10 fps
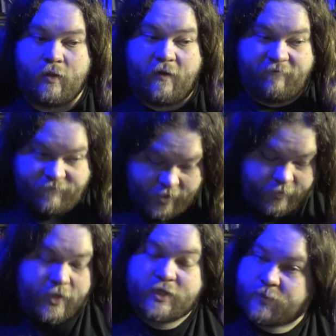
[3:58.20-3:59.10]

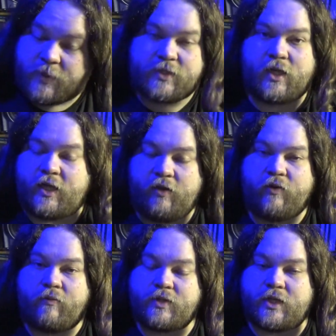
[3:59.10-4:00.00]
Very explicitly he
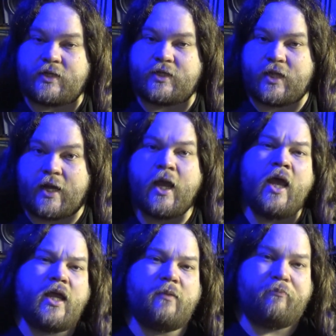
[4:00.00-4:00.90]
represents that.
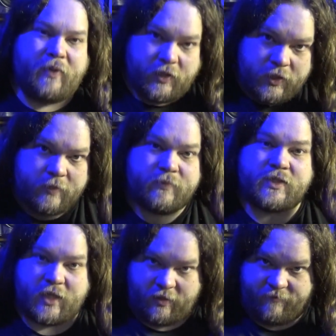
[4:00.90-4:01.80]
He billed
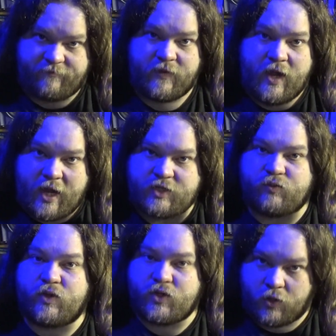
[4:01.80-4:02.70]
himself as a
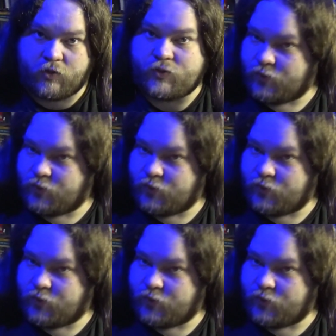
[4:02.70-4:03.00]
return to